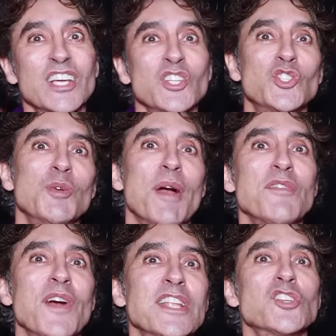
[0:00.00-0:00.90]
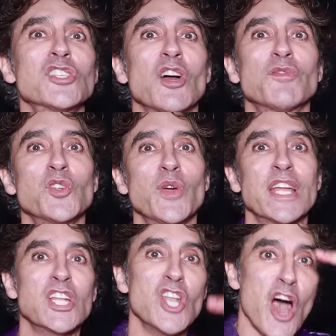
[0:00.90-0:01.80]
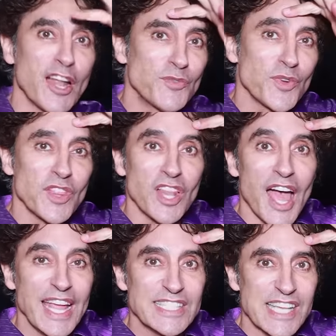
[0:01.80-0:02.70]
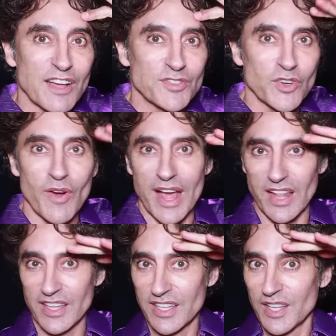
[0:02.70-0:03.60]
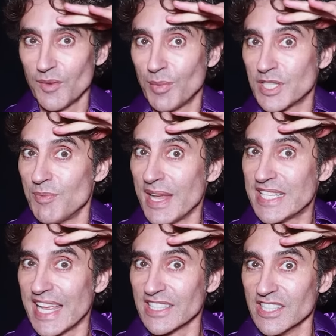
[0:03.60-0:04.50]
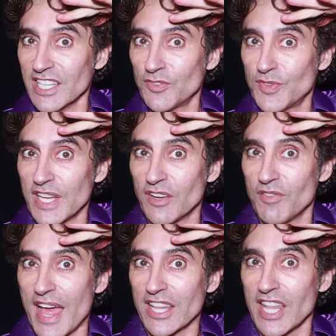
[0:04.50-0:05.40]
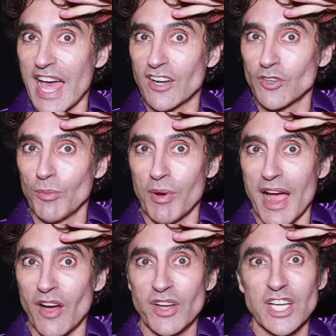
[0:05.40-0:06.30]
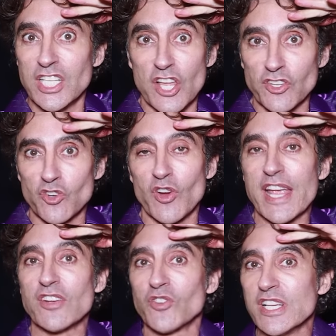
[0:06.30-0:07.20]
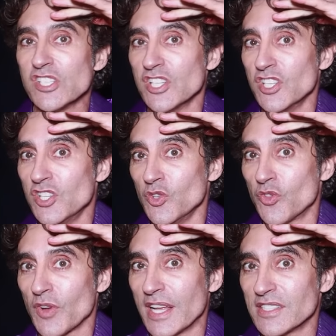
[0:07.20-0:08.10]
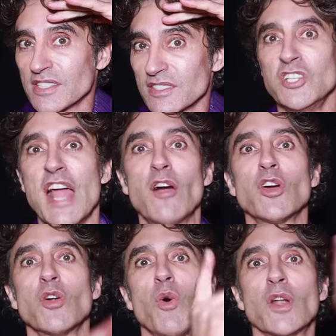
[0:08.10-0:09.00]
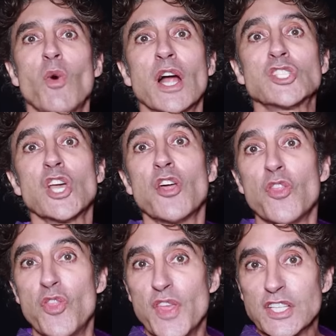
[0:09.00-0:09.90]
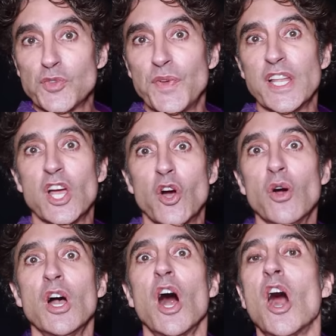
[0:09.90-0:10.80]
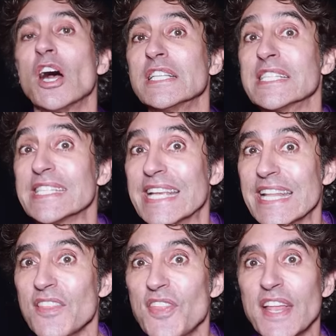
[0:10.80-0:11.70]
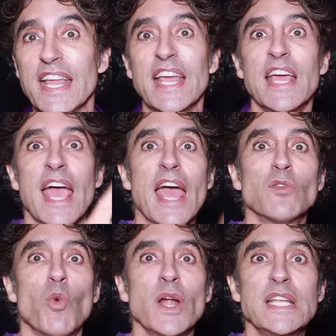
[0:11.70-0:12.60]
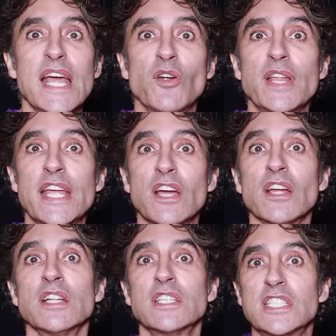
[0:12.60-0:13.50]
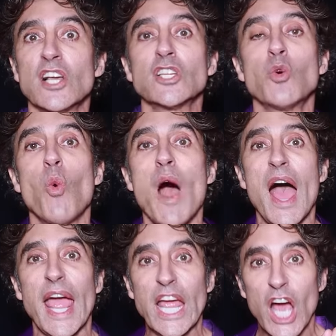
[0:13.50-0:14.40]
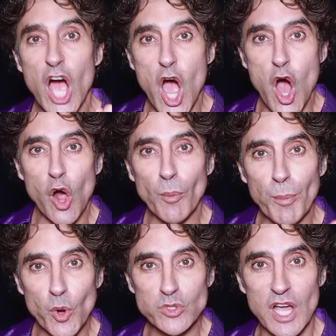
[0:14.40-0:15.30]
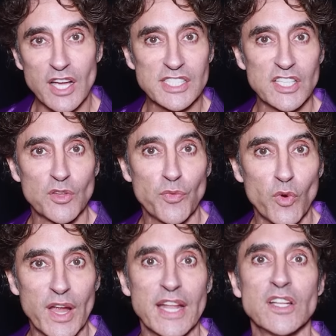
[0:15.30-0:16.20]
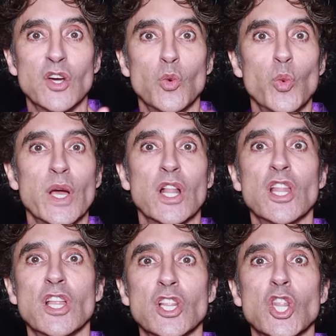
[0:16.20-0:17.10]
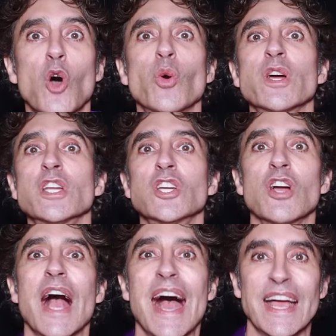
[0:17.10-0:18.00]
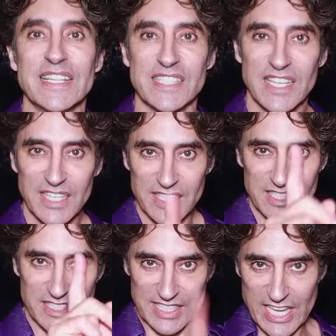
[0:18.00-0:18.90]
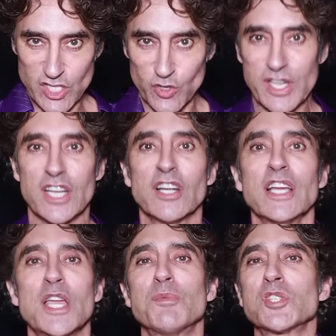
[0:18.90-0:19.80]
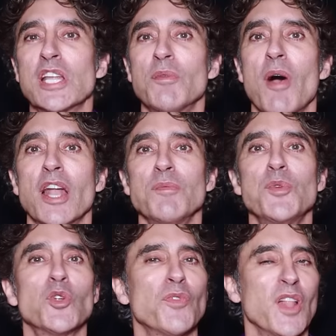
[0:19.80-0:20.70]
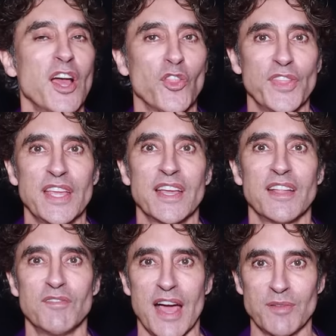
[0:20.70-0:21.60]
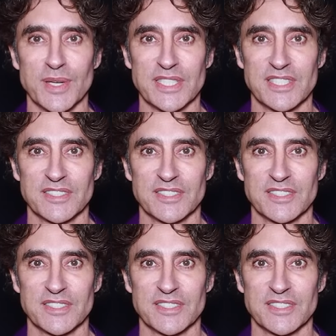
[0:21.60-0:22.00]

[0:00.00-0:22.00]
So you might find yourself doing it not for the lines after a while but to maintain lifting of that lateral brow. Another great reason to do threads. You're now gonna to want to watch this video on skin thinning and one down here to tell you why all Botox in the forehead will lower your eyes. Stay tuned here, keep your skin and body beautiful, healthy, and vibrant.